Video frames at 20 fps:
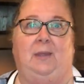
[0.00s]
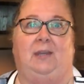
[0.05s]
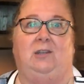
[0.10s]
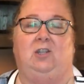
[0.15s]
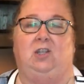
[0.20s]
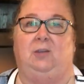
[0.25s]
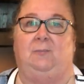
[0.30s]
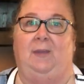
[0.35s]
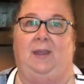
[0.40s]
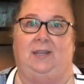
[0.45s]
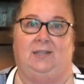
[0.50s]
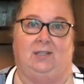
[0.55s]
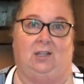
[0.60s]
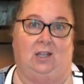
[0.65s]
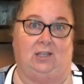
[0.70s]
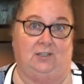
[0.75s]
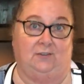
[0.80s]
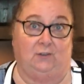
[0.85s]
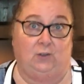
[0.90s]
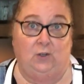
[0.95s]
and she makes
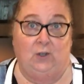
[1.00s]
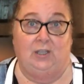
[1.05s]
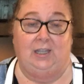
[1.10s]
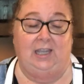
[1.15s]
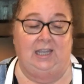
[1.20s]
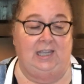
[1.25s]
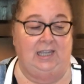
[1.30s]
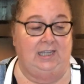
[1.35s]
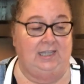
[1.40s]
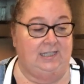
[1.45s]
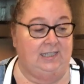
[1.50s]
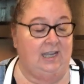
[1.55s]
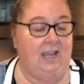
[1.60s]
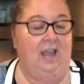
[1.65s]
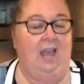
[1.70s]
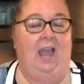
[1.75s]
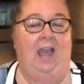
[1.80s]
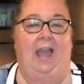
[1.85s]
lots of cookies,